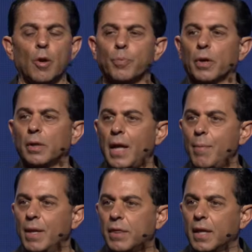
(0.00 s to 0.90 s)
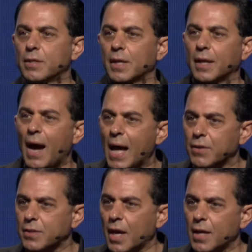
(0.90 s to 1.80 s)
start proclaiming things that
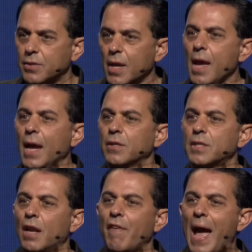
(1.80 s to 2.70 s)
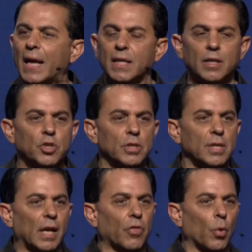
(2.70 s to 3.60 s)
God says instead of acting
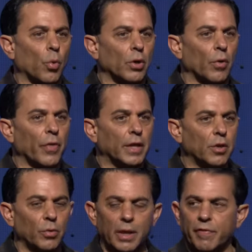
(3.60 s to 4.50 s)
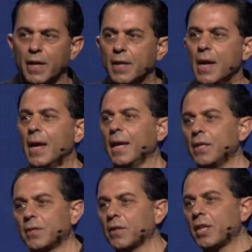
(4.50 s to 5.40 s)
just like the world that you live in.
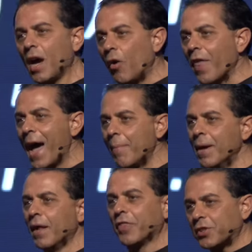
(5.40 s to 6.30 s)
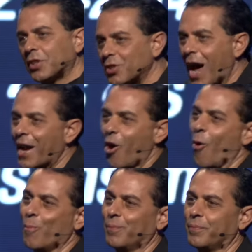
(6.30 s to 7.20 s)
He said, tell them this is not
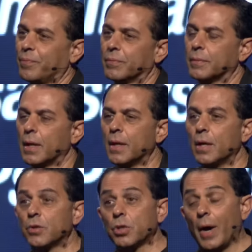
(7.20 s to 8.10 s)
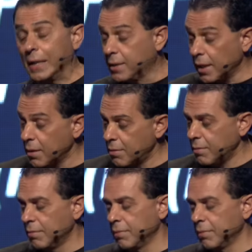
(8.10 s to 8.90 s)
home. So I did